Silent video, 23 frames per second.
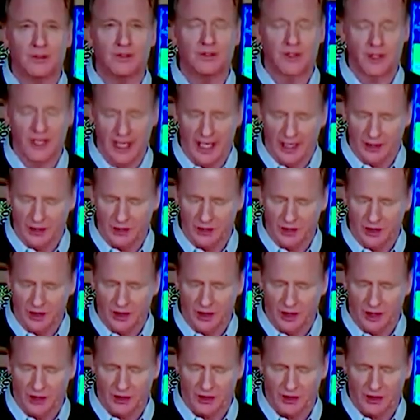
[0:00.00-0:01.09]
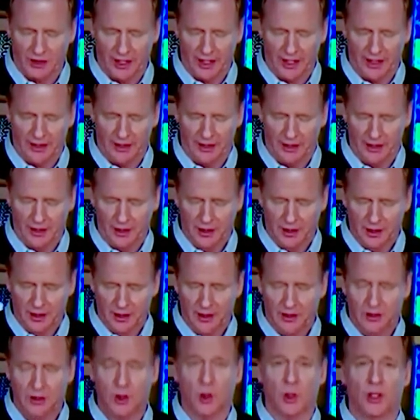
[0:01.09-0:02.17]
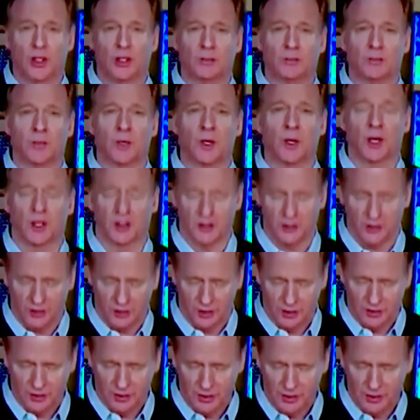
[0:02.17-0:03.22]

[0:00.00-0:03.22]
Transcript: The Seattle Seahawks select Jordyn Brooks.